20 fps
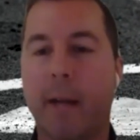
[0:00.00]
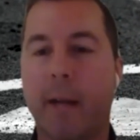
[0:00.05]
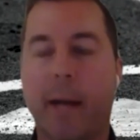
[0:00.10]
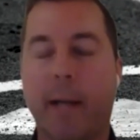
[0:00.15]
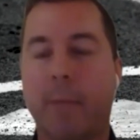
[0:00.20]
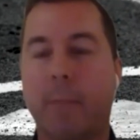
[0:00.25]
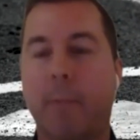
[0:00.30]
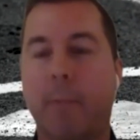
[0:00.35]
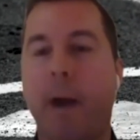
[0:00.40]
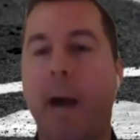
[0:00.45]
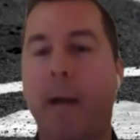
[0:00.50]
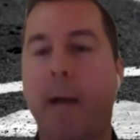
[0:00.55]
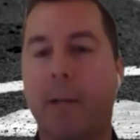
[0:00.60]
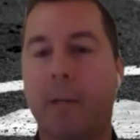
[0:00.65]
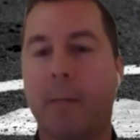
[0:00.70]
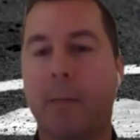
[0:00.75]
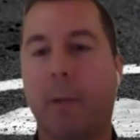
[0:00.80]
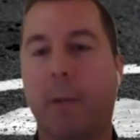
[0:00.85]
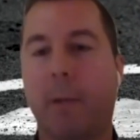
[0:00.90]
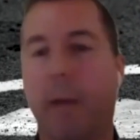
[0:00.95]
the next
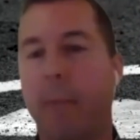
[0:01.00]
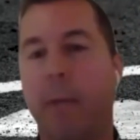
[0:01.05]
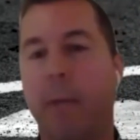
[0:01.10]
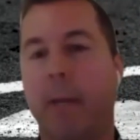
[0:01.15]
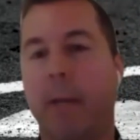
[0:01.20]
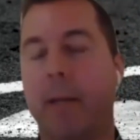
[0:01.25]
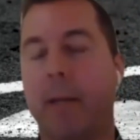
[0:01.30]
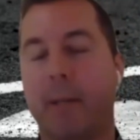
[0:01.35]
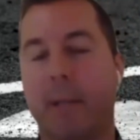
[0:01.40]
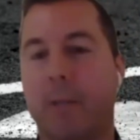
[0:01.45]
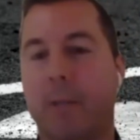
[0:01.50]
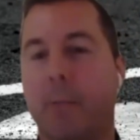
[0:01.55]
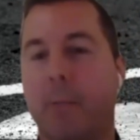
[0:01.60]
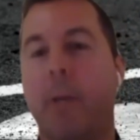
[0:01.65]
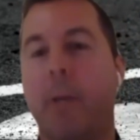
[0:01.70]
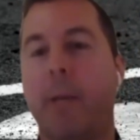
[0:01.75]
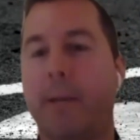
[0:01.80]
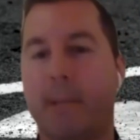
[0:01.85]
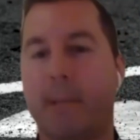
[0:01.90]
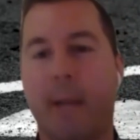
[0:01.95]
practice plan because it's
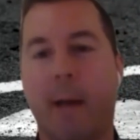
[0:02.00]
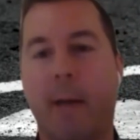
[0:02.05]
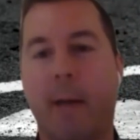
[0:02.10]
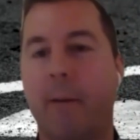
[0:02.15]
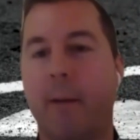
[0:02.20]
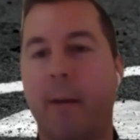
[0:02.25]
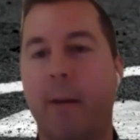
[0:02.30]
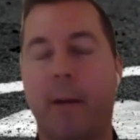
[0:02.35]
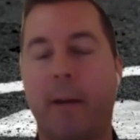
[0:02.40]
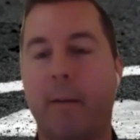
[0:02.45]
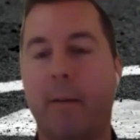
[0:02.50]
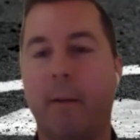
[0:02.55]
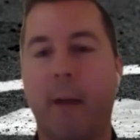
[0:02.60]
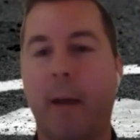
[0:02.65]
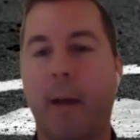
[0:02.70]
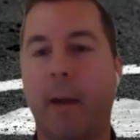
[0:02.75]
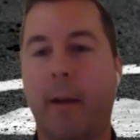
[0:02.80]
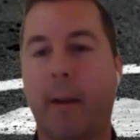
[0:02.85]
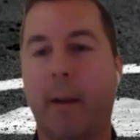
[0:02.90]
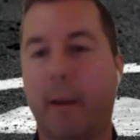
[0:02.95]
week seven and
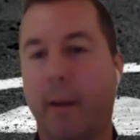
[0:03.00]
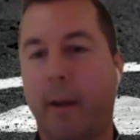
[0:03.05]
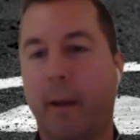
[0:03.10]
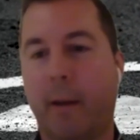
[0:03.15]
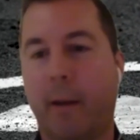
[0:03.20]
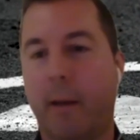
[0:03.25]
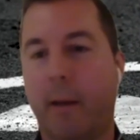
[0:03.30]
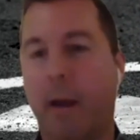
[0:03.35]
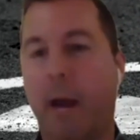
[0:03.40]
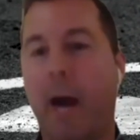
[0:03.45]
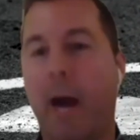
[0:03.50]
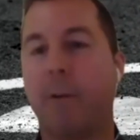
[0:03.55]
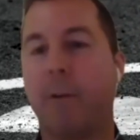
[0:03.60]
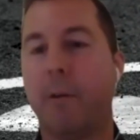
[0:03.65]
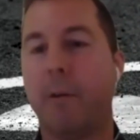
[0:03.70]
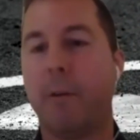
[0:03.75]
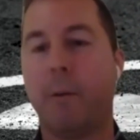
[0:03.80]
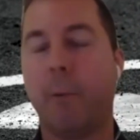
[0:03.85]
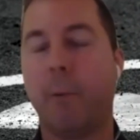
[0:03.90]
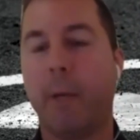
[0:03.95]
and and you have to
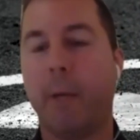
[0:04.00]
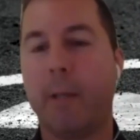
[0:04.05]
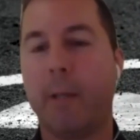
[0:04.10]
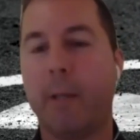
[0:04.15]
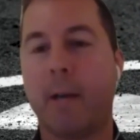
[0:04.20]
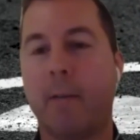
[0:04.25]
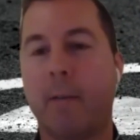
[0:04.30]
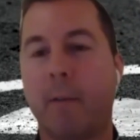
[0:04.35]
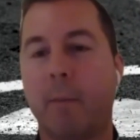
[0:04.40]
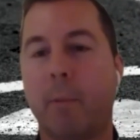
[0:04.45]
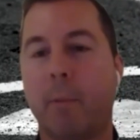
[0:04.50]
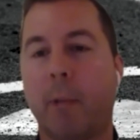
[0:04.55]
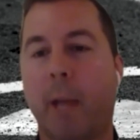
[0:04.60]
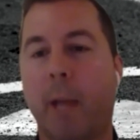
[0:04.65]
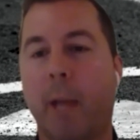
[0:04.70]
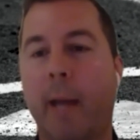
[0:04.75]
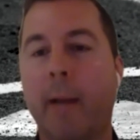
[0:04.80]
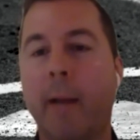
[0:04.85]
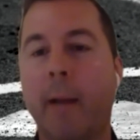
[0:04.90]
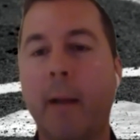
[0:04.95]
do the week seven
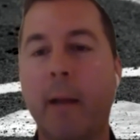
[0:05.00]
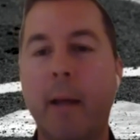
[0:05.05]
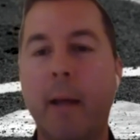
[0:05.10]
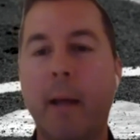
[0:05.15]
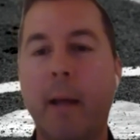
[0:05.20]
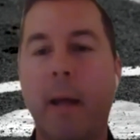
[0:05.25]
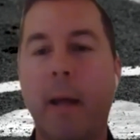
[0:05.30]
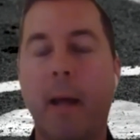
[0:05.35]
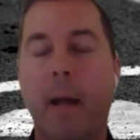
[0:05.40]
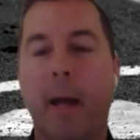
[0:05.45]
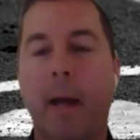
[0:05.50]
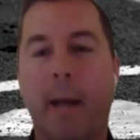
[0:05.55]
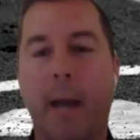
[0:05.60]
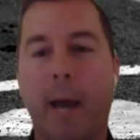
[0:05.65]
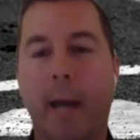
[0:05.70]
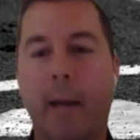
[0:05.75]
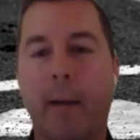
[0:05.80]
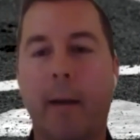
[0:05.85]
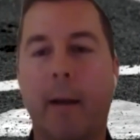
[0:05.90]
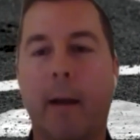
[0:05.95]
plan
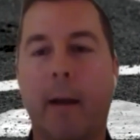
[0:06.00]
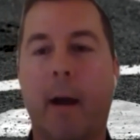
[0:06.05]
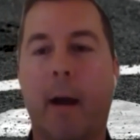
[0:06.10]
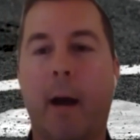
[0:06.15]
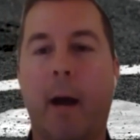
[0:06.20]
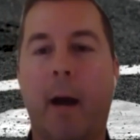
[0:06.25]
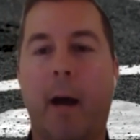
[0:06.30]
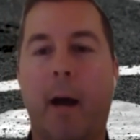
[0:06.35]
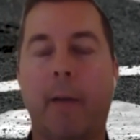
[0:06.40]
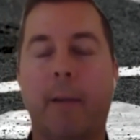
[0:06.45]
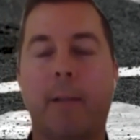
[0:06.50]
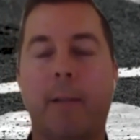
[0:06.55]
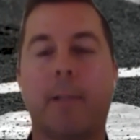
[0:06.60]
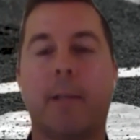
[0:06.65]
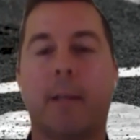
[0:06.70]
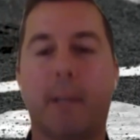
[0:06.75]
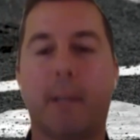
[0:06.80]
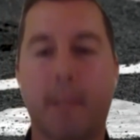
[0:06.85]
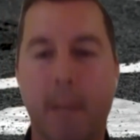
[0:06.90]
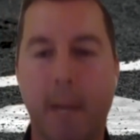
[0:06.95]
again uh, the
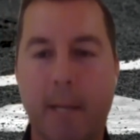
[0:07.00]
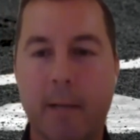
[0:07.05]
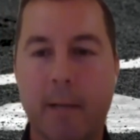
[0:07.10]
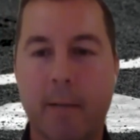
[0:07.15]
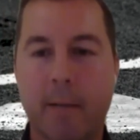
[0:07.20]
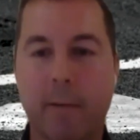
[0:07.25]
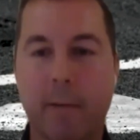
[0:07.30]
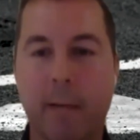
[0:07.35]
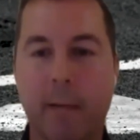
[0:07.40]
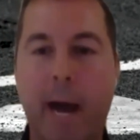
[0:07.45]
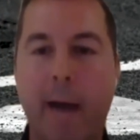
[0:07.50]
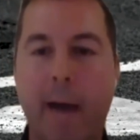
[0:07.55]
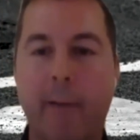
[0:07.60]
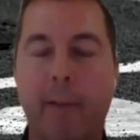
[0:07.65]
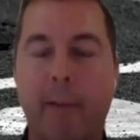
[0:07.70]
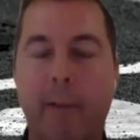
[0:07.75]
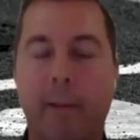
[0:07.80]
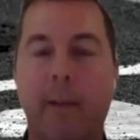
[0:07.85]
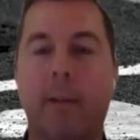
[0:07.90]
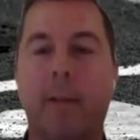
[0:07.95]
success of the
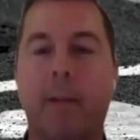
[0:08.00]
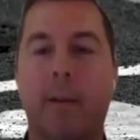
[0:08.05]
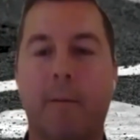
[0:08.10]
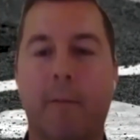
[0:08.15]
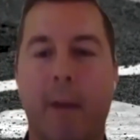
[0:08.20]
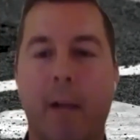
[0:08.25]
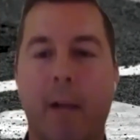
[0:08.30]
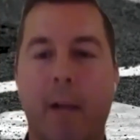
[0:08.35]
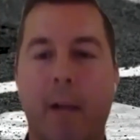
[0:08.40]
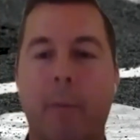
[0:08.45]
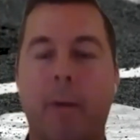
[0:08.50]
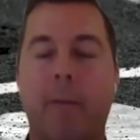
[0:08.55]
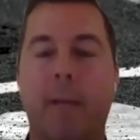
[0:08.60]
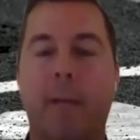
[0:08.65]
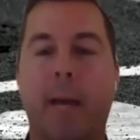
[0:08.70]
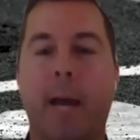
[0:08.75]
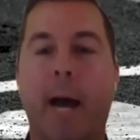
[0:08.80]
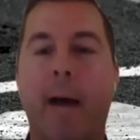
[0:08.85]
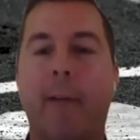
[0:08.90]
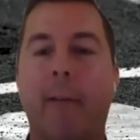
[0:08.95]
athlete the development of
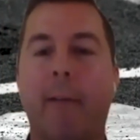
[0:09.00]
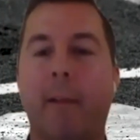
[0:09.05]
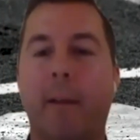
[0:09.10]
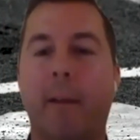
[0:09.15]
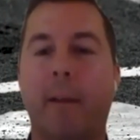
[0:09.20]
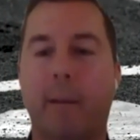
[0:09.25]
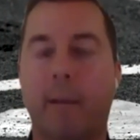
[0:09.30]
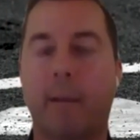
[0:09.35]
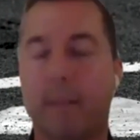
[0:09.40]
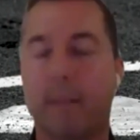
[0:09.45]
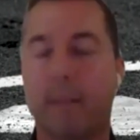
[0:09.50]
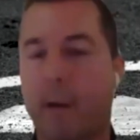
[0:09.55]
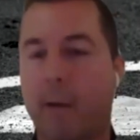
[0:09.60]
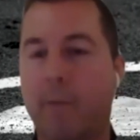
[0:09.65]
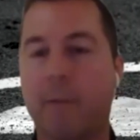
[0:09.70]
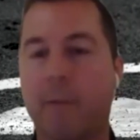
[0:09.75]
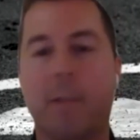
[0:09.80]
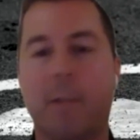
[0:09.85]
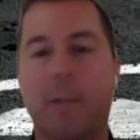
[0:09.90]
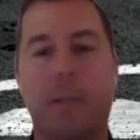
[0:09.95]
the athlete the
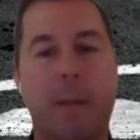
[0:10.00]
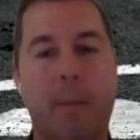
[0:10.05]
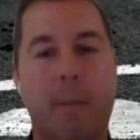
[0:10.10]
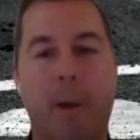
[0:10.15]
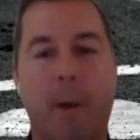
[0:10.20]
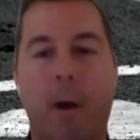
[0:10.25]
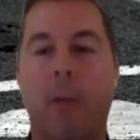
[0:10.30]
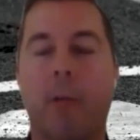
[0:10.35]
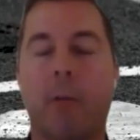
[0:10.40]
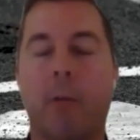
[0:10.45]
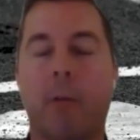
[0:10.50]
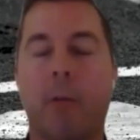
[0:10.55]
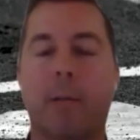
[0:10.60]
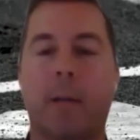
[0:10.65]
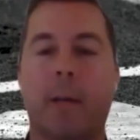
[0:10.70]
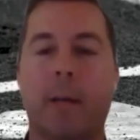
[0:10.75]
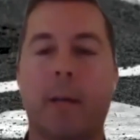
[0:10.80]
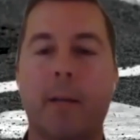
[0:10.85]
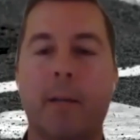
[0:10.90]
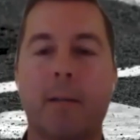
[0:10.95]
self-esteem all those
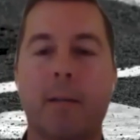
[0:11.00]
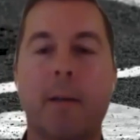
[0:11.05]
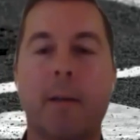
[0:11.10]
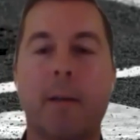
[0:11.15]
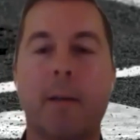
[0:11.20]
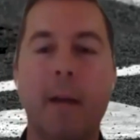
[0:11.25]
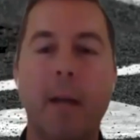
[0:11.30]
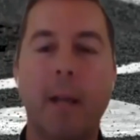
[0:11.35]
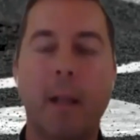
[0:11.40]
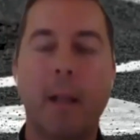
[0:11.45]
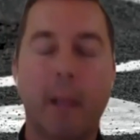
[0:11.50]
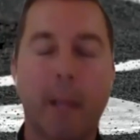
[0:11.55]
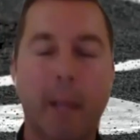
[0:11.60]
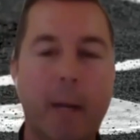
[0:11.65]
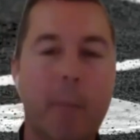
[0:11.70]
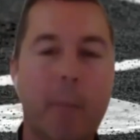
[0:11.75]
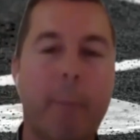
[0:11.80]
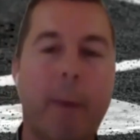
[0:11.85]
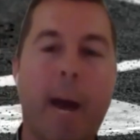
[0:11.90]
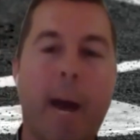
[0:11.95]
things
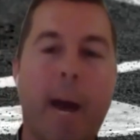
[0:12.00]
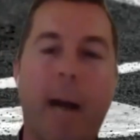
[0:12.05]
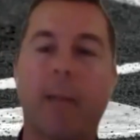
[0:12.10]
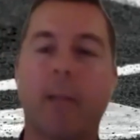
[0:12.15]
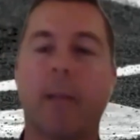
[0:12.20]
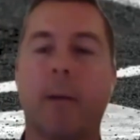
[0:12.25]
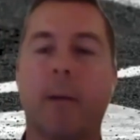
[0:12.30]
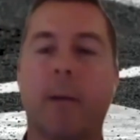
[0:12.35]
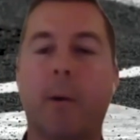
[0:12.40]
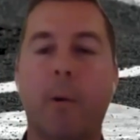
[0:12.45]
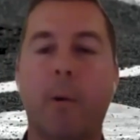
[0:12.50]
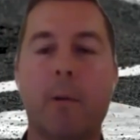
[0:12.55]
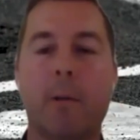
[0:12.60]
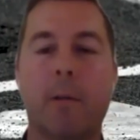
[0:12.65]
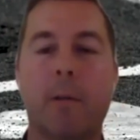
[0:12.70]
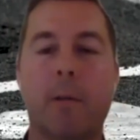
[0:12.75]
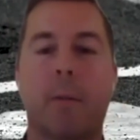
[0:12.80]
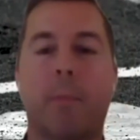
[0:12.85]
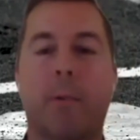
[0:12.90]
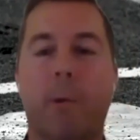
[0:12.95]
leading back to the goals
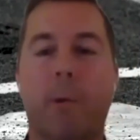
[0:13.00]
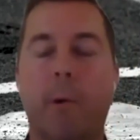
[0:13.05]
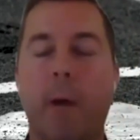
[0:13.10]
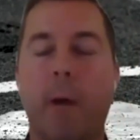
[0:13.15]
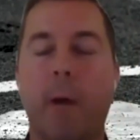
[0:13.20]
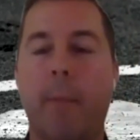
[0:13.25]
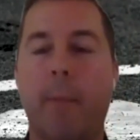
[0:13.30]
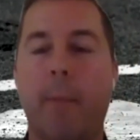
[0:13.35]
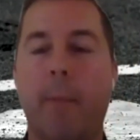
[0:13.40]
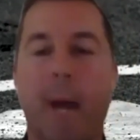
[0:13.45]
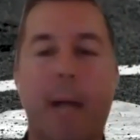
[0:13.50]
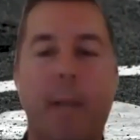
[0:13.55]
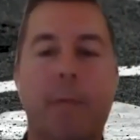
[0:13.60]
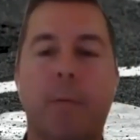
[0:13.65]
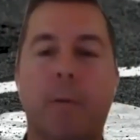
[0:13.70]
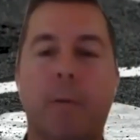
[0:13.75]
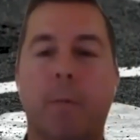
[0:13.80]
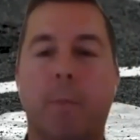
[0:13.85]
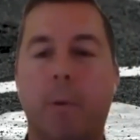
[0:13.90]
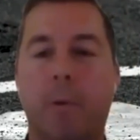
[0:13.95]
of the program that's
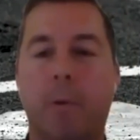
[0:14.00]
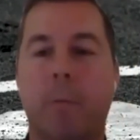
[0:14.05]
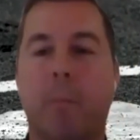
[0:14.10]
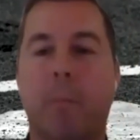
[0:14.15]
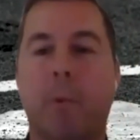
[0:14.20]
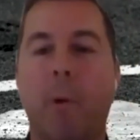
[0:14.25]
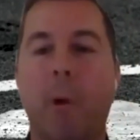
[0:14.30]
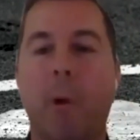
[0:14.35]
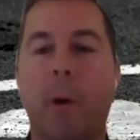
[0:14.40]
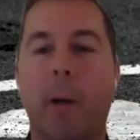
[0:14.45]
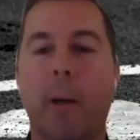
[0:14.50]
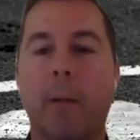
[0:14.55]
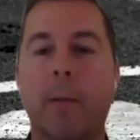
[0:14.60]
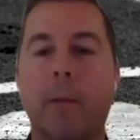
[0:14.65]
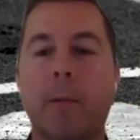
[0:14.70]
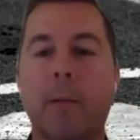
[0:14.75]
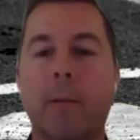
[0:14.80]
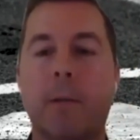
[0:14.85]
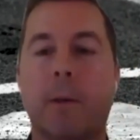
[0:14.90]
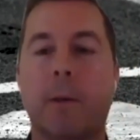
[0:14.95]
what's most important
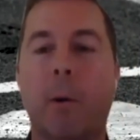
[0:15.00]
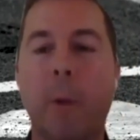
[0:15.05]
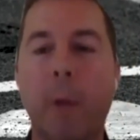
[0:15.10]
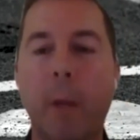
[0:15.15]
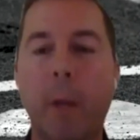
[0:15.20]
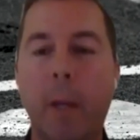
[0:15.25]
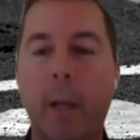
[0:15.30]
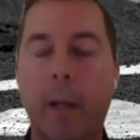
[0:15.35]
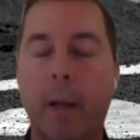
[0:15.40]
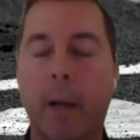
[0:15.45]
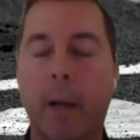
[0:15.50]
so